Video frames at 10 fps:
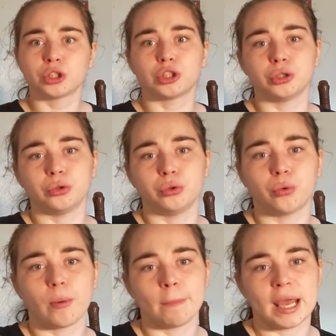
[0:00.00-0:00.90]

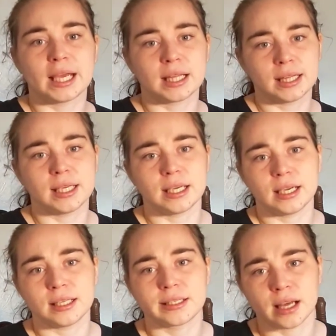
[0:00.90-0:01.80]
to make
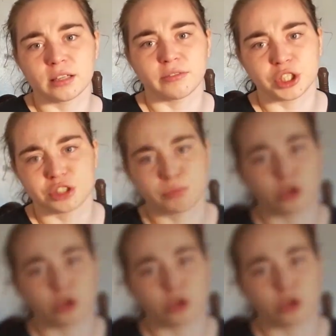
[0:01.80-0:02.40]
the television